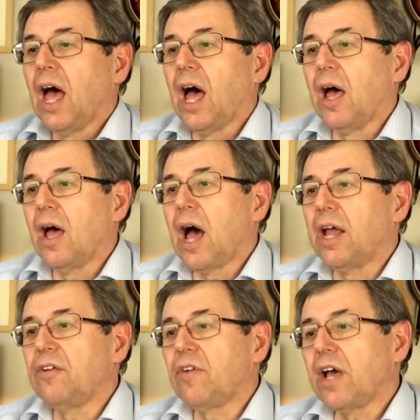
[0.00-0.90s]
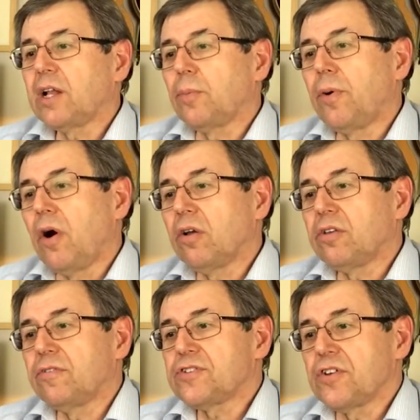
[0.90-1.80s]
Uh, and a vital
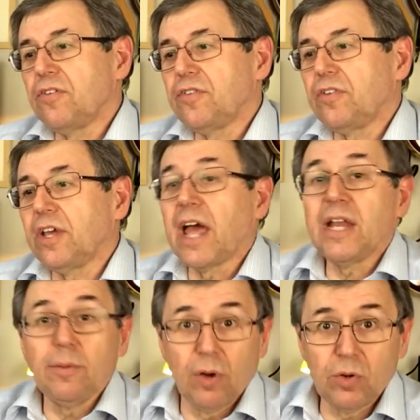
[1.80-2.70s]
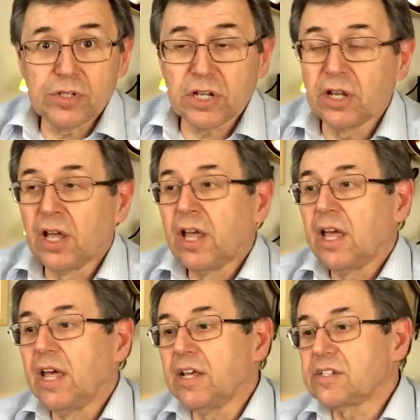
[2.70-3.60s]
part of servicing any motor
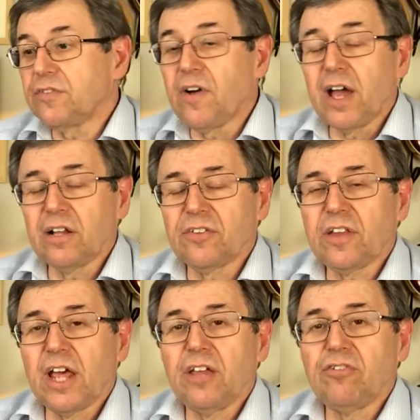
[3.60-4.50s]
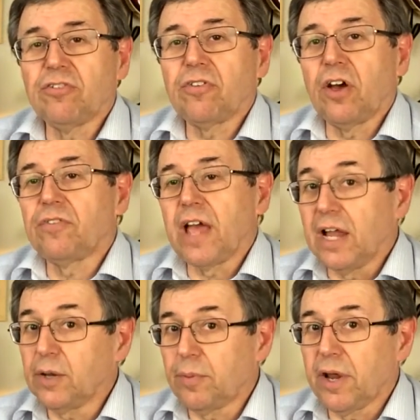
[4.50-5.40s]
is the final stage of, of
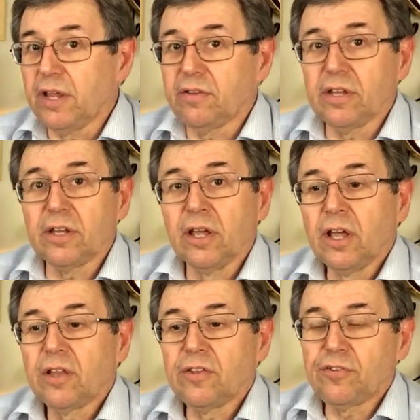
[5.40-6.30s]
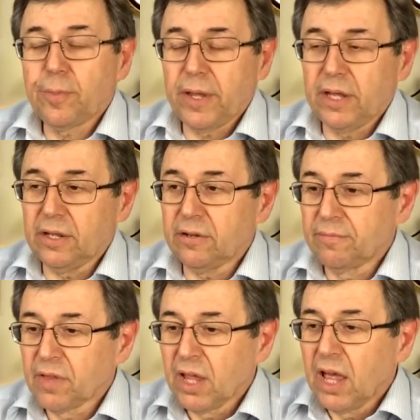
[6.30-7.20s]
calibrating the speed.
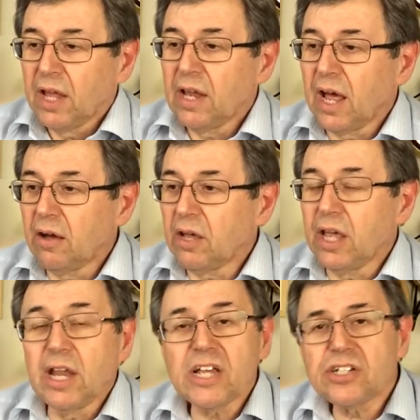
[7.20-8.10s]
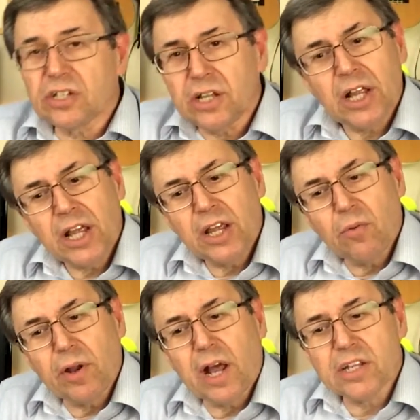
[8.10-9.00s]
Now, initially,
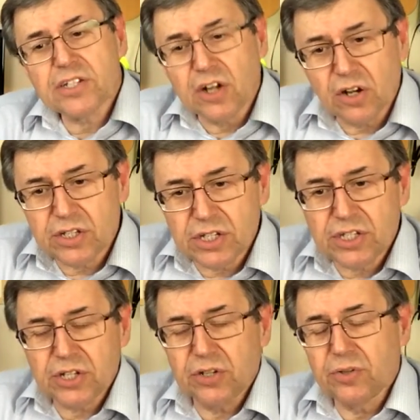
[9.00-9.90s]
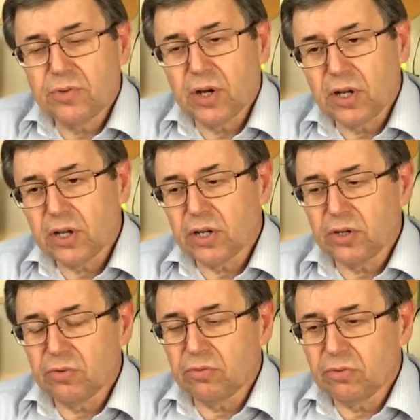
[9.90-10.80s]
when I started to uh,
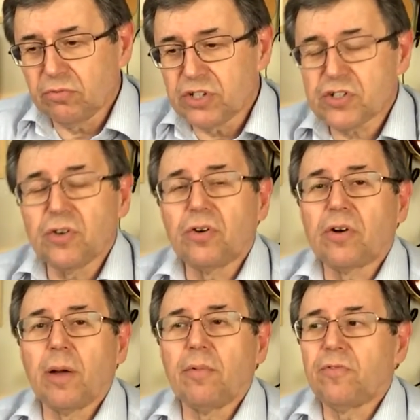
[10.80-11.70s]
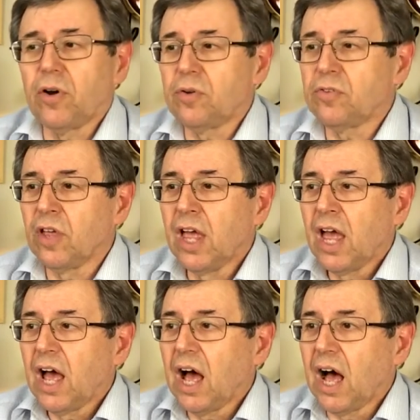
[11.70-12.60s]
restore gramophones,
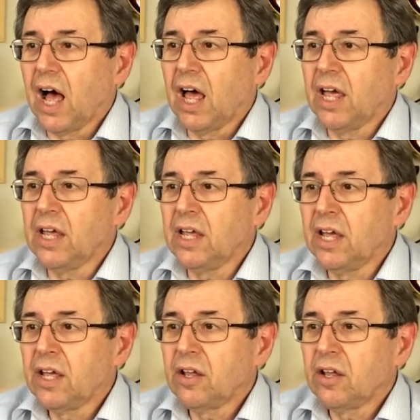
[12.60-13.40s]
I